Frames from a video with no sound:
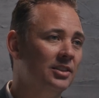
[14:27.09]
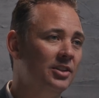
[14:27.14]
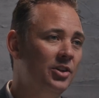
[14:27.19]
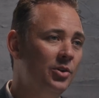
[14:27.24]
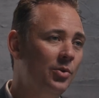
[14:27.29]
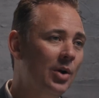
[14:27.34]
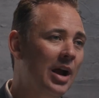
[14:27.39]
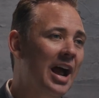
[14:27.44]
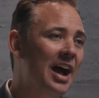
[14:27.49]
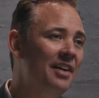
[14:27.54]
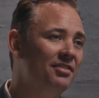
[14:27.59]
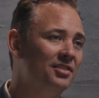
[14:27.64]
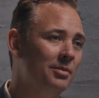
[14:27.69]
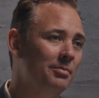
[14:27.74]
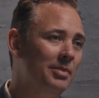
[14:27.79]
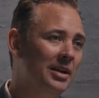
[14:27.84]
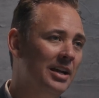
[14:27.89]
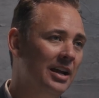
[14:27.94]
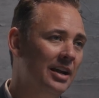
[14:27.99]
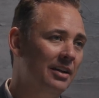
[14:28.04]
you have to
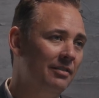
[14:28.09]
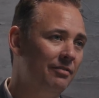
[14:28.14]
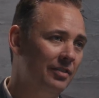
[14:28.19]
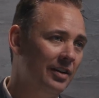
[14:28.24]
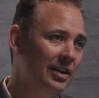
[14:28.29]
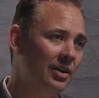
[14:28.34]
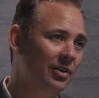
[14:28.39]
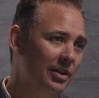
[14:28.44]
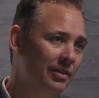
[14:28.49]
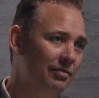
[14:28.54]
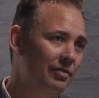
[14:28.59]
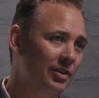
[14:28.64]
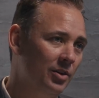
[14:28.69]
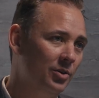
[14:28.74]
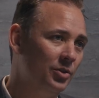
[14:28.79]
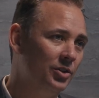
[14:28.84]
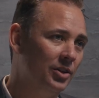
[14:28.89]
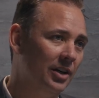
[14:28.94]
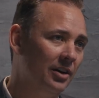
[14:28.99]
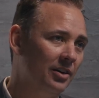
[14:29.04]
be a fee only
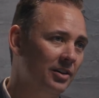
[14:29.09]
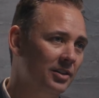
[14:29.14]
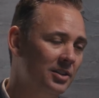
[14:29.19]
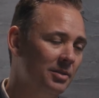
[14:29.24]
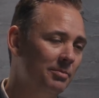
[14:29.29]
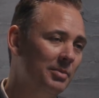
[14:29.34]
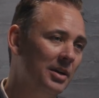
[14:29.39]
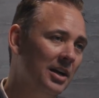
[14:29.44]
fiduciary to be